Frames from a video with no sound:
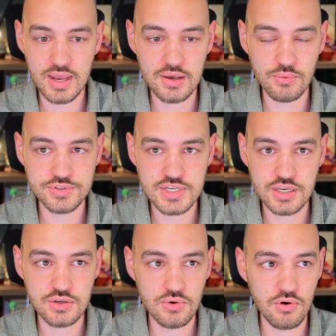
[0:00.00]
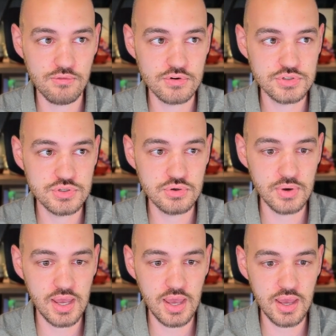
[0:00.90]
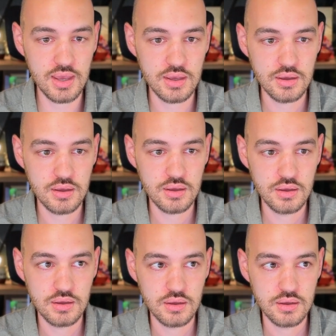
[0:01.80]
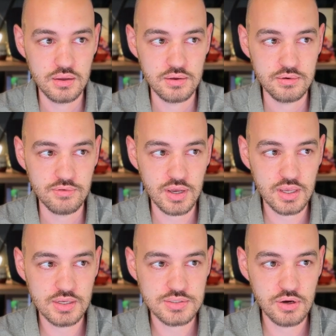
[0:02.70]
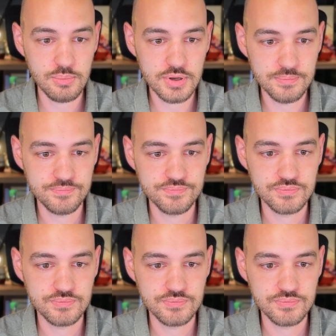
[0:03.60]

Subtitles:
and it will take you over to I can get it to open.